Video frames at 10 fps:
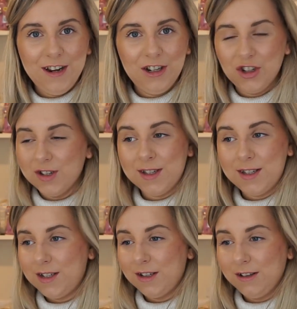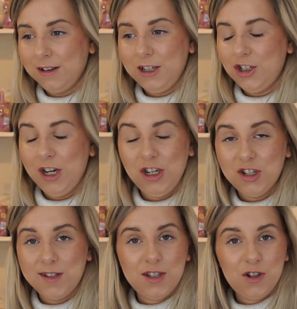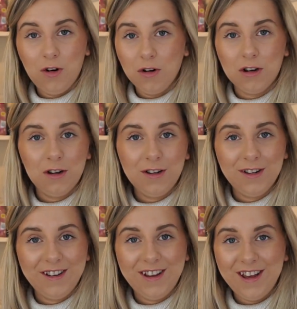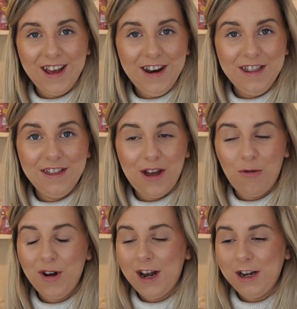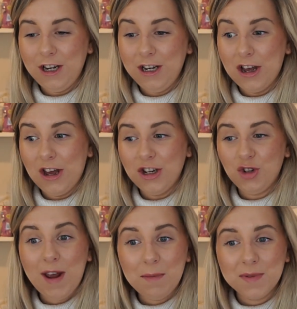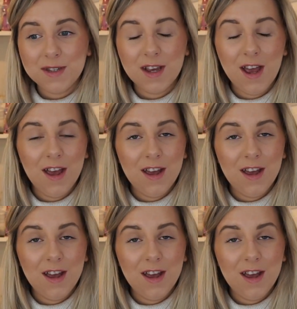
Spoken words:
It just stuck, and there weren't any drips,